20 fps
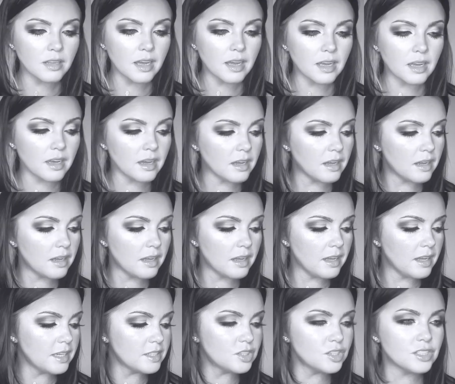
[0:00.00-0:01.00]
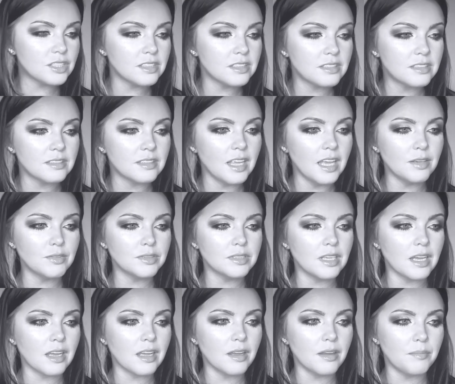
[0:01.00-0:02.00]
Like, it was
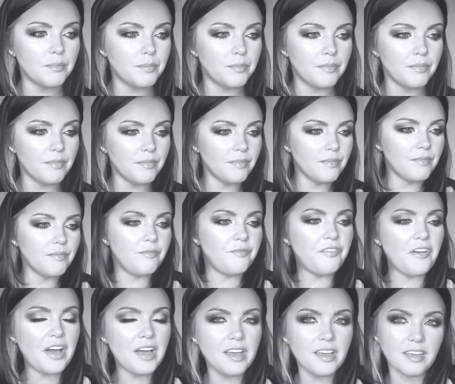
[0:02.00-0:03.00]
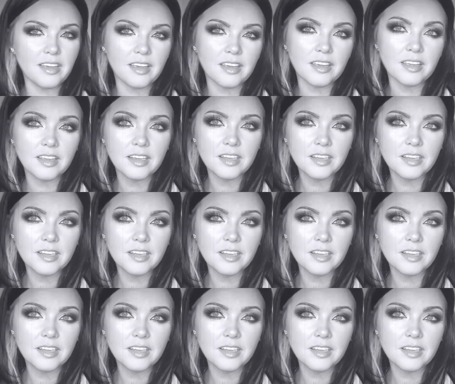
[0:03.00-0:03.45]
like a fake.